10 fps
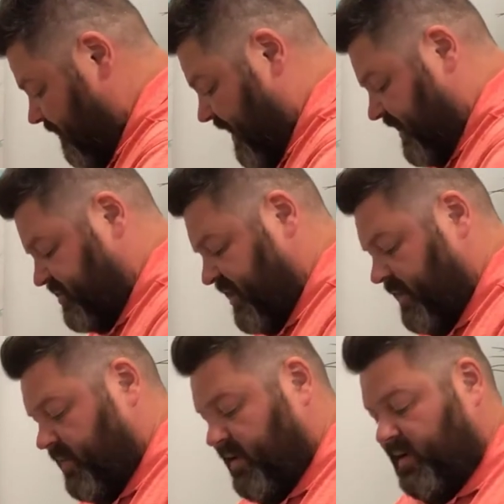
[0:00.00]
That
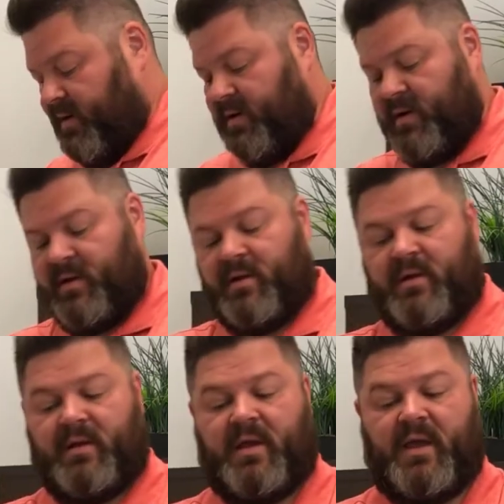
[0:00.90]
chamber
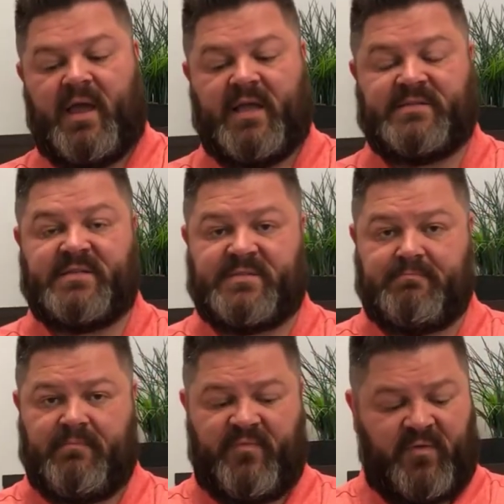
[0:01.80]
has this
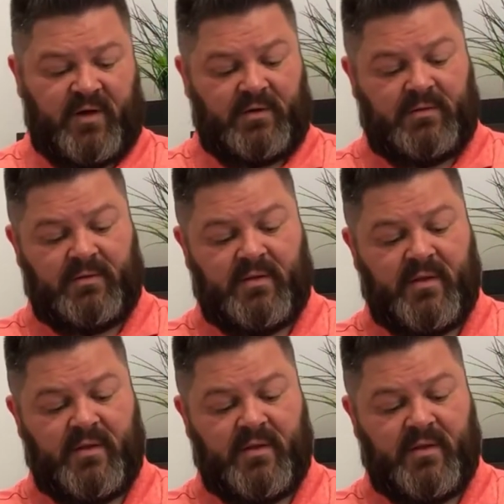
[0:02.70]
funnel